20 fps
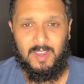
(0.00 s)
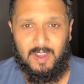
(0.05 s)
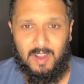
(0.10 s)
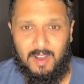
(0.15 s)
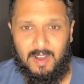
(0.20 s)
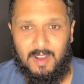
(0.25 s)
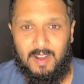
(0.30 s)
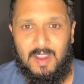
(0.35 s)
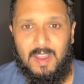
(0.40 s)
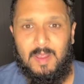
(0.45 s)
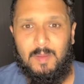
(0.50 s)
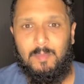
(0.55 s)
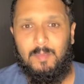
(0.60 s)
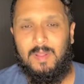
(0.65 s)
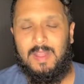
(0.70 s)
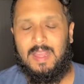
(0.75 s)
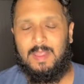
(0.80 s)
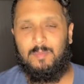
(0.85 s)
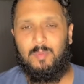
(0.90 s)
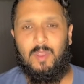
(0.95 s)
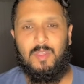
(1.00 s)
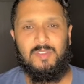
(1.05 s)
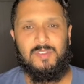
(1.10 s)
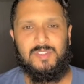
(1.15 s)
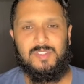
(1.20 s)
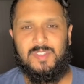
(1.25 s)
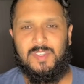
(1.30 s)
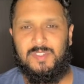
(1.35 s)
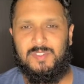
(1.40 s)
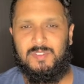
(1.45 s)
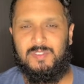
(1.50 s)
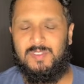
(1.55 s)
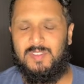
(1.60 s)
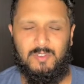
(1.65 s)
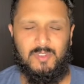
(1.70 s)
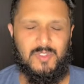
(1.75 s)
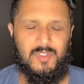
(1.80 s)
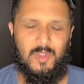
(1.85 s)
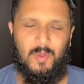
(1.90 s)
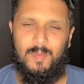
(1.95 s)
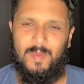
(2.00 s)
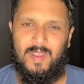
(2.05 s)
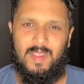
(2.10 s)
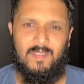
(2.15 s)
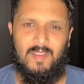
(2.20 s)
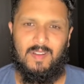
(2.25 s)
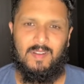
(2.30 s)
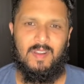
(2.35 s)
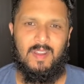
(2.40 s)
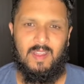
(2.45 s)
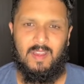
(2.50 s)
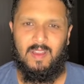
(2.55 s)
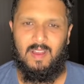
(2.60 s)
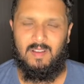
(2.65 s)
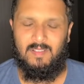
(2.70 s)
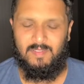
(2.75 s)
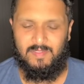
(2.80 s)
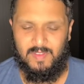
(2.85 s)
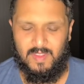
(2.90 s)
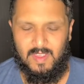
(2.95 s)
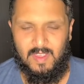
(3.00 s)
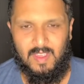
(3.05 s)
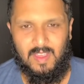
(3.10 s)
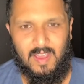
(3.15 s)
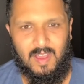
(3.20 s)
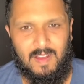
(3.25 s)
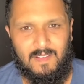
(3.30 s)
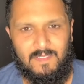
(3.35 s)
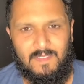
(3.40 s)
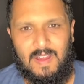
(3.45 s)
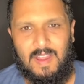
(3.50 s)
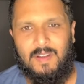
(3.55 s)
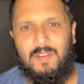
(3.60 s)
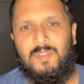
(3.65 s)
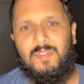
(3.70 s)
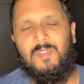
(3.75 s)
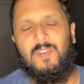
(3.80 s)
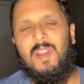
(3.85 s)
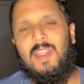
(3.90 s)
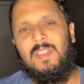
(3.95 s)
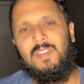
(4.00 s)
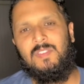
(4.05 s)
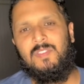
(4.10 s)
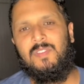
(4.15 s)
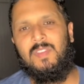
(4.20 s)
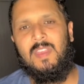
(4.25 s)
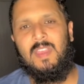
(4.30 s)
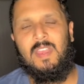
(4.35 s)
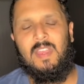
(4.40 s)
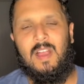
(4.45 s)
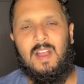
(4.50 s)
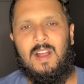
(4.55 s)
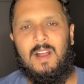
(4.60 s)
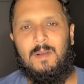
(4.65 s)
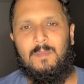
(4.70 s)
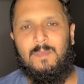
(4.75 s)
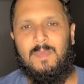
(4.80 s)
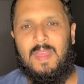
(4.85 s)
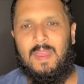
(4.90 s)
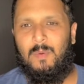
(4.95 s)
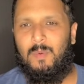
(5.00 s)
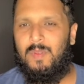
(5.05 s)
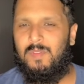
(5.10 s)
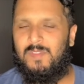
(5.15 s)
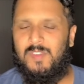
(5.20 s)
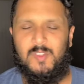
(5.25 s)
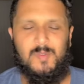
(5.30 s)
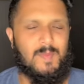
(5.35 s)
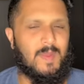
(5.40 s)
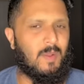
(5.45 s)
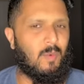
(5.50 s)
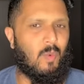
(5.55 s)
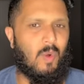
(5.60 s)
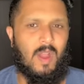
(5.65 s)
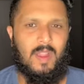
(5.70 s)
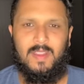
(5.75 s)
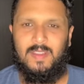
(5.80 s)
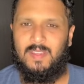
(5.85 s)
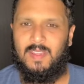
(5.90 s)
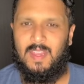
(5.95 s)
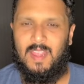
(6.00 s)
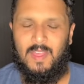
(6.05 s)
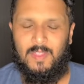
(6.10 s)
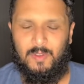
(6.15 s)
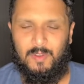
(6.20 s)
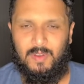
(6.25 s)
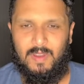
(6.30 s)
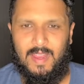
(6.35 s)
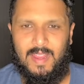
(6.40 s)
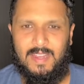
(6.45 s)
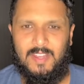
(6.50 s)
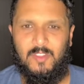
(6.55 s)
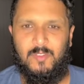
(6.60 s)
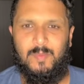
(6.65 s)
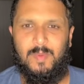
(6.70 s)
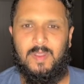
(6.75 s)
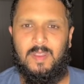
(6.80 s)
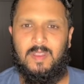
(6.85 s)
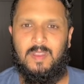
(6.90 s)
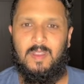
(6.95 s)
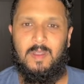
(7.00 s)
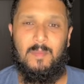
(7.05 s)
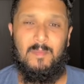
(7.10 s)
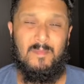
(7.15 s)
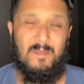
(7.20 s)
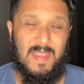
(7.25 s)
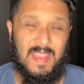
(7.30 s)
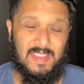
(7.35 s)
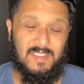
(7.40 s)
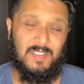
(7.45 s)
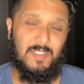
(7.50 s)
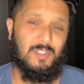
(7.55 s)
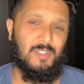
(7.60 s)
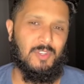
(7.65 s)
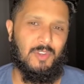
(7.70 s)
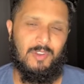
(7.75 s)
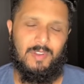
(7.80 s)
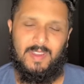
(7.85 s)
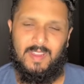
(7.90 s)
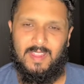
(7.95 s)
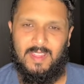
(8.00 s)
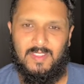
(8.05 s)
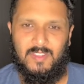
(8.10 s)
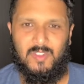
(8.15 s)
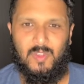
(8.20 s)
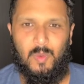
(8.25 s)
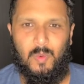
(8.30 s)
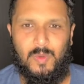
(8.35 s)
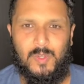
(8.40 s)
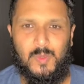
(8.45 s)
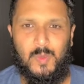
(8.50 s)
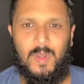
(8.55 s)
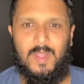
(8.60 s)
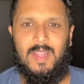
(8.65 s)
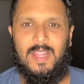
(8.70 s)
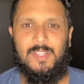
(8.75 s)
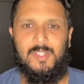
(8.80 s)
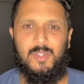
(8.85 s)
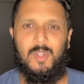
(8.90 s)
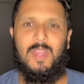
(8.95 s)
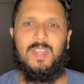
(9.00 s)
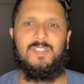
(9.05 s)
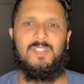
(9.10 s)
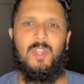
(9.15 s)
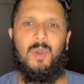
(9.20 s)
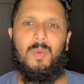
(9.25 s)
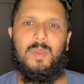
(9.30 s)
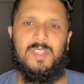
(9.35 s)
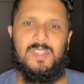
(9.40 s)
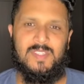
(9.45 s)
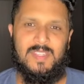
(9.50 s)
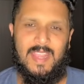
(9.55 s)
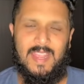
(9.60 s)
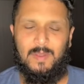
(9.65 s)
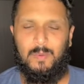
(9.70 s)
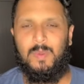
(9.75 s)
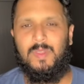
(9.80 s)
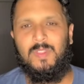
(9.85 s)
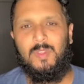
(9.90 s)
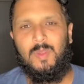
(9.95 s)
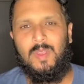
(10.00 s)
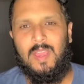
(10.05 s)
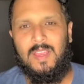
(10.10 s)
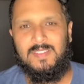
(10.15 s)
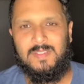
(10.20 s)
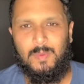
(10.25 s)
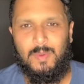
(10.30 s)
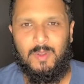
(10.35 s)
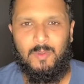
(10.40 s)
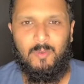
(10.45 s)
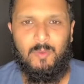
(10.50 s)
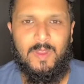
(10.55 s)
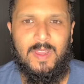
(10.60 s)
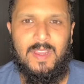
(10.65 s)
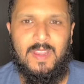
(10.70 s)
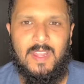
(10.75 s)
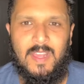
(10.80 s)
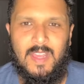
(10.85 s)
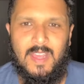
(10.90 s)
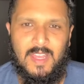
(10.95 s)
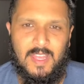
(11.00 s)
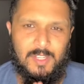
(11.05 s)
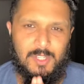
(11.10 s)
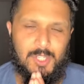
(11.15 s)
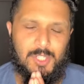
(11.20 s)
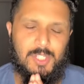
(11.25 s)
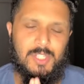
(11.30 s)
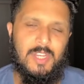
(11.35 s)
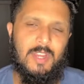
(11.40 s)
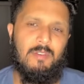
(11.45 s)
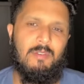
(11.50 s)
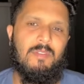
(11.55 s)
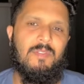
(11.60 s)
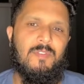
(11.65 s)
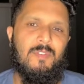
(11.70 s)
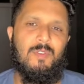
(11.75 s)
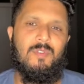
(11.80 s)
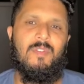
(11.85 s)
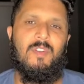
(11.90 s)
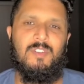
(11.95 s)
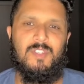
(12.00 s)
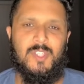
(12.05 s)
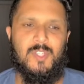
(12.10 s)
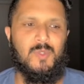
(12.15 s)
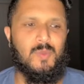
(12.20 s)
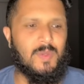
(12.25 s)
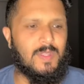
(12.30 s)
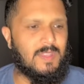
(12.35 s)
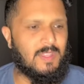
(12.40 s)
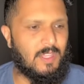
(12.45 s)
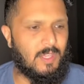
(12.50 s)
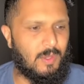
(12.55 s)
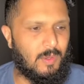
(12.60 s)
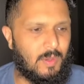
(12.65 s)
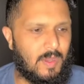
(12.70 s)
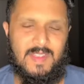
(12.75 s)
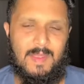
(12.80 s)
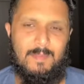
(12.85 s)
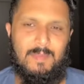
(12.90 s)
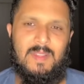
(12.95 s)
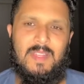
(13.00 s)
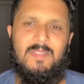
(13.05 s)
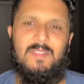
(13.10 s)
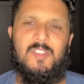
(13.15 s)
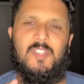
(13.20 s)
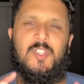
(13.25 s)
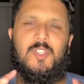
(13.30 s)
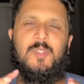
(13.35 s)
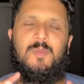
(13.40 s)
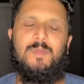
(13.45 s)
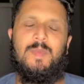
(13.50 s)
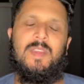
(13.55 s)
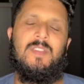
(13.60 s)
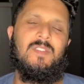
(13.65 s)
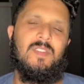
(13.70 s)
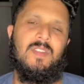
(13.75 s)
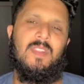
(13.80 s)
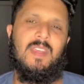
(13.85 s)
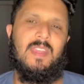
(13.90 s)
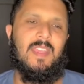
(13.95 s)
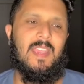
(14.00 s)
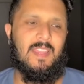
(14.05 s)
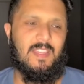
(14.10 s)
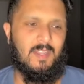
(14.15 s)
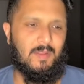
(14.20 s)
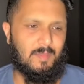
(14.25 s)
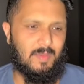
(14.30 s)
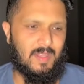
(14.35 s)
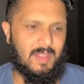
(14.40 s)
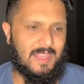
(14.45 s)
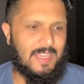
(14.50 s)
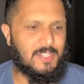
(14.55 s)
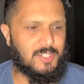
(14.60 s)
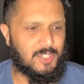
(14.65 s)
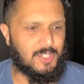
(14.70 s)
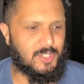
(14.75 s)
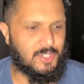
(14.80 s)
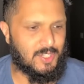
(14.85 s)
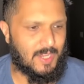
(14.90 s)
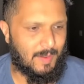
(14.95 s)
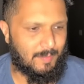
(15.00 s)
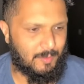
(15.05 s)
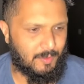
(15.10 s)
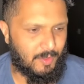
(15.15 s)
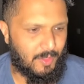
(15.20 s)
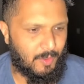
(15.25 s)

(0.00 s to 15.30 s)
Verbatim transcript: our black brothers and sisters, and so many of our of of our friends um, that we've just been walking together, and it's been an amazing journey. And so, we just want to let you guys know we stand with you guys. I want to read and just share a few verses with you. I believe it speaks to the kingdom. Galatians chapter